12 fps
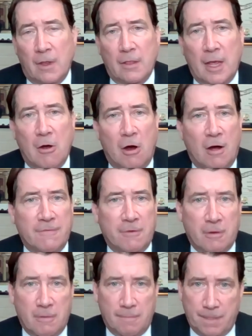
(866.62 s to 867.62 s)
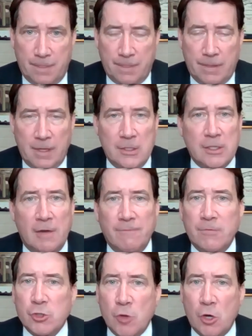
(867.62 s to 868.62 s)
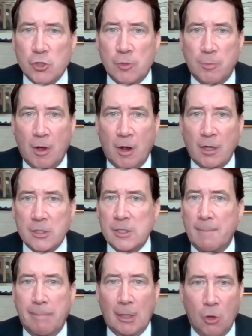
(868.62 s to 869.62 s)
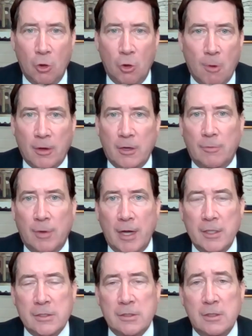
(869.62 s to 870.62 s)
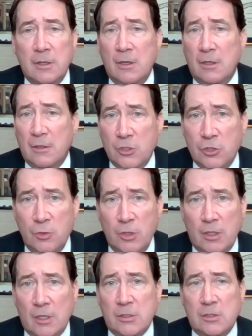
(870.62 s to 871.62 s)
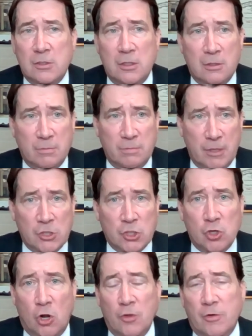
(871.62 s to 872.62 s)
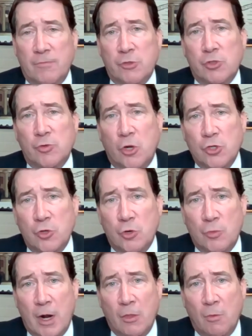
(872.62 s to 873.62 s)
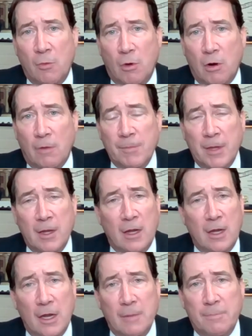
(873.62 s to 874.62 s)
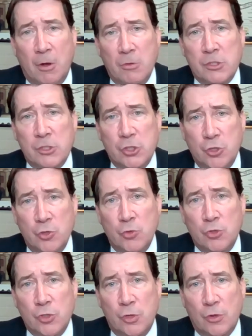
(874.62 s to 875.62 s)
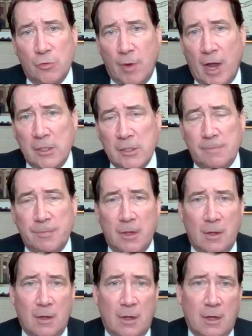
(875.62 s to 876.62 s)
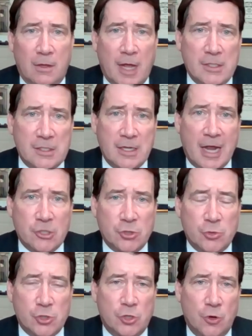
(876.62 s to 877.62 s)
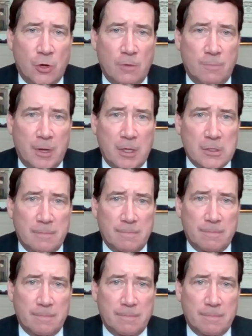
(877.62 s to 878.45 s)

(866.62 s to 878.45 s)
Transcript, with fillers: they offer these infrastructure products at below market rates. They're doing this to install their infrastructure around the world. It poses huge threats. That's the national security piece.